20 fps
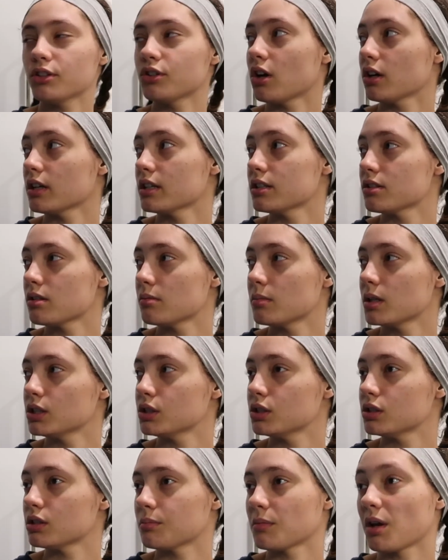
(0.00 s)
After talking so
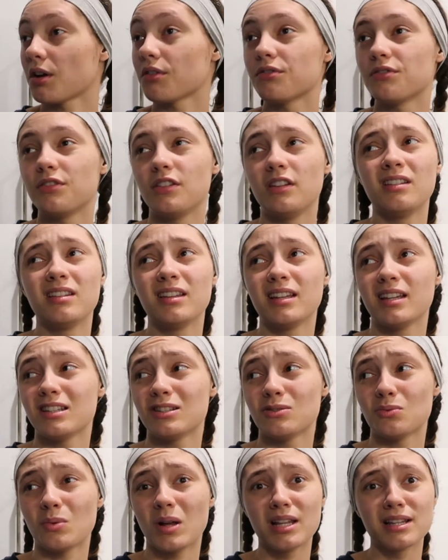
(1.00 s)
much, I'm not feeling
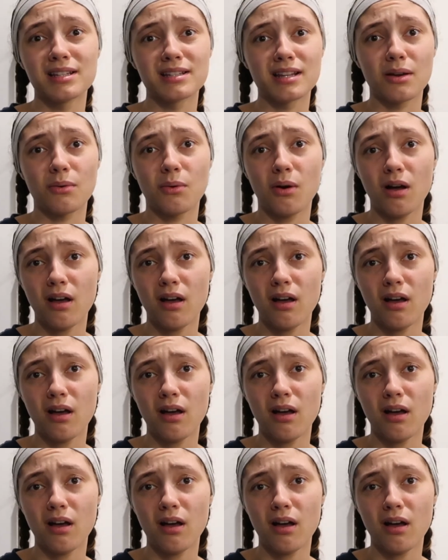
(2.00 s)
as well as I